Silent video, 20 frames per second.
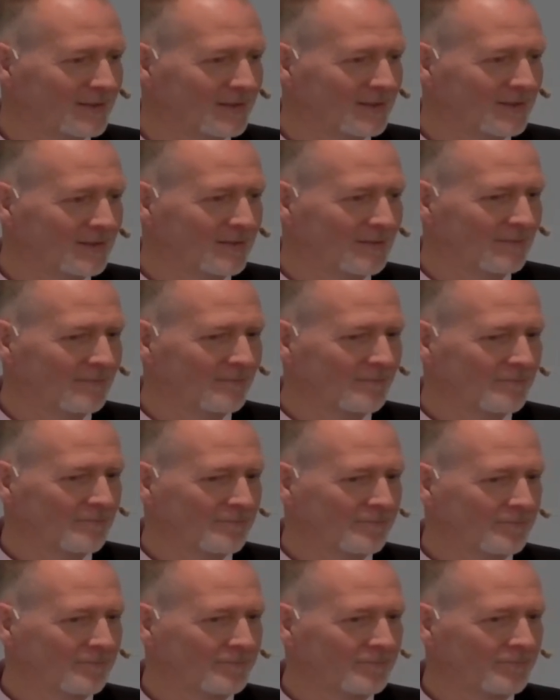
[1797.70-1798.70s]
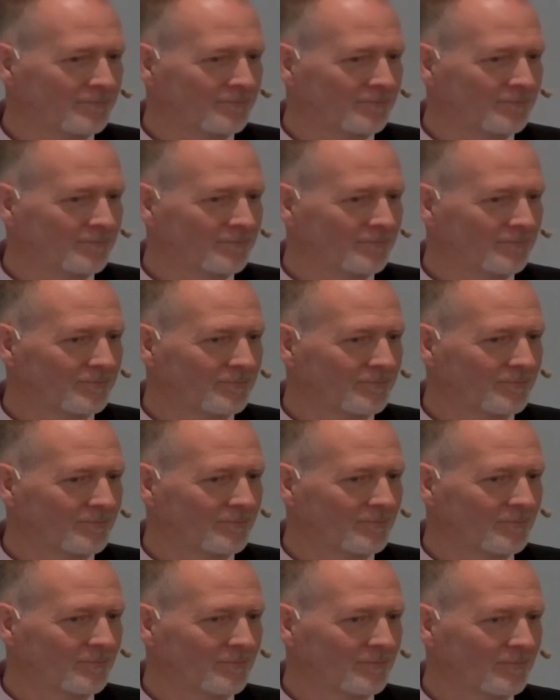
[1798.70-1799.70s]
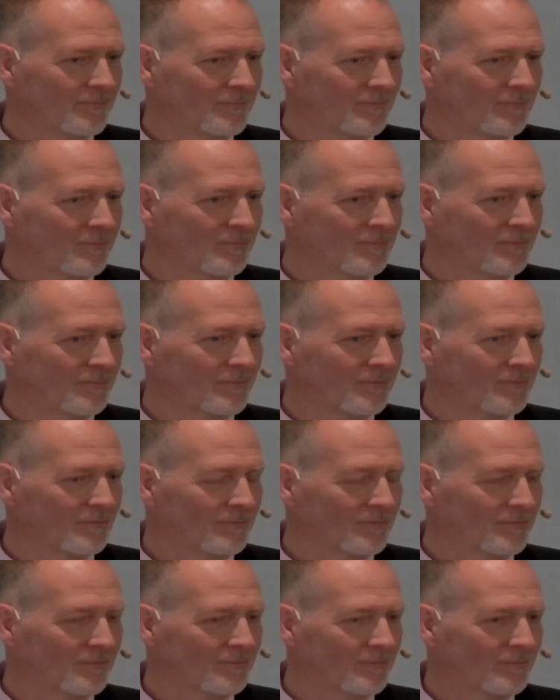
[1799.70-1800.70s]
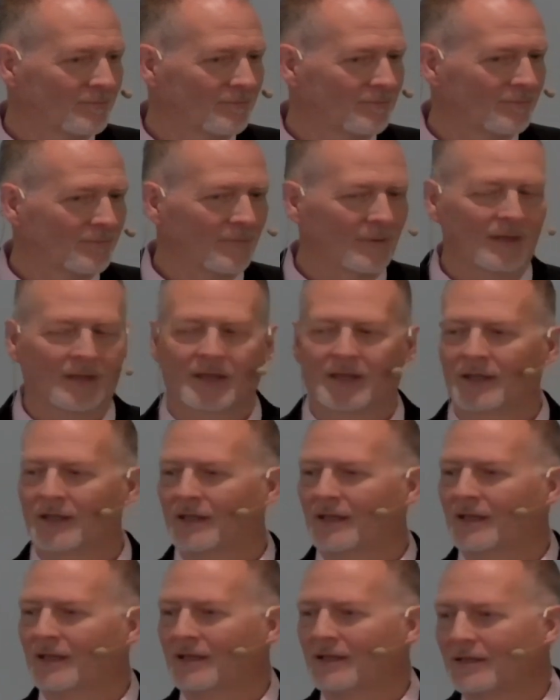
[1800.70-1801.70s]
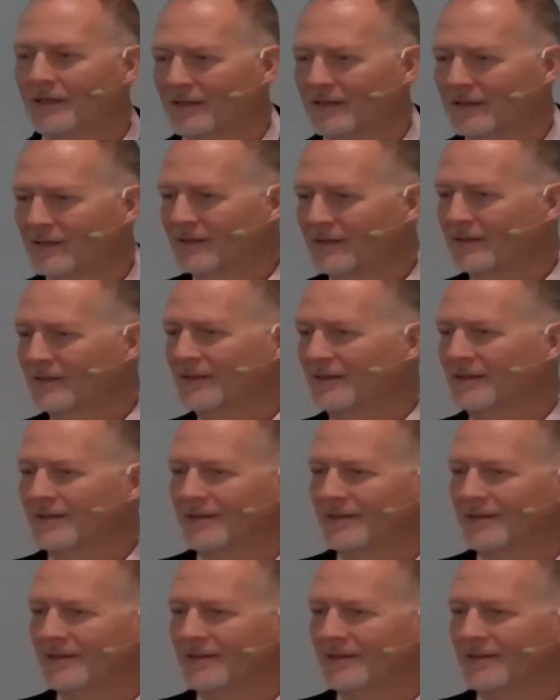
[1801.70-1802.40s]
Nothing is said.